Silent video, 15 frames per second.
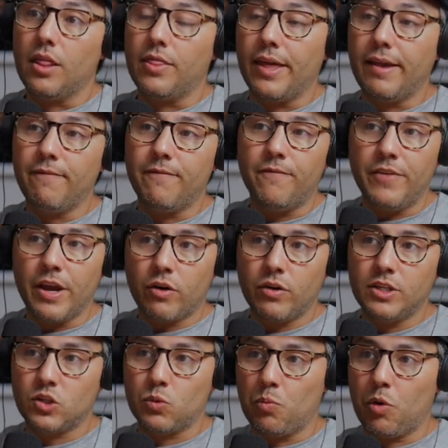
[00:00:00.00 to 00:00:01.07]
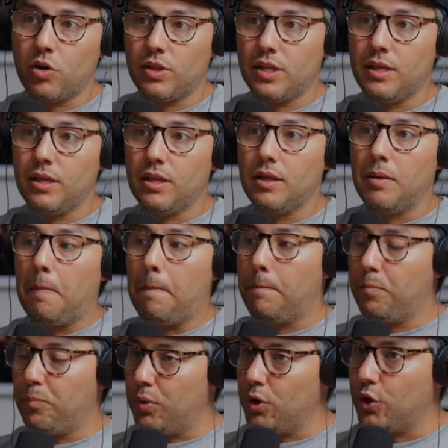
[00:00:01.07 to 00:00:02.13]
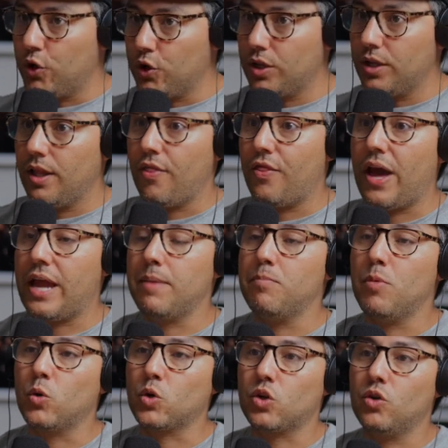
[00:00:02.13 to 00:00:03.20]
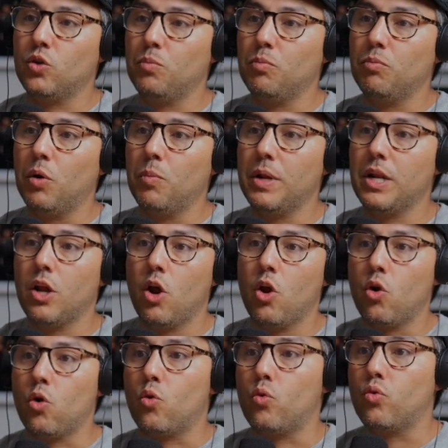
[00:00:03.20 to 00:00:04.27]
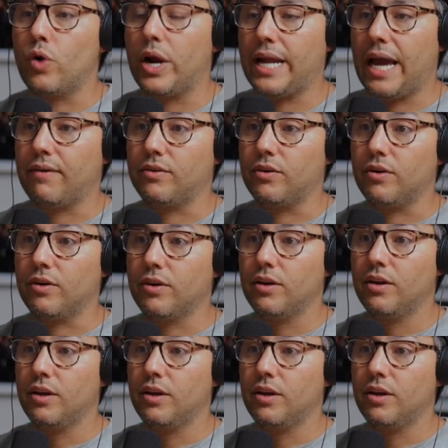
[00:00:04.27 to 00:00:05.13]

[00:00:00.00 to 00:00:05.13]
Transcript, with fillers: they very smartly put that emotional moment right after.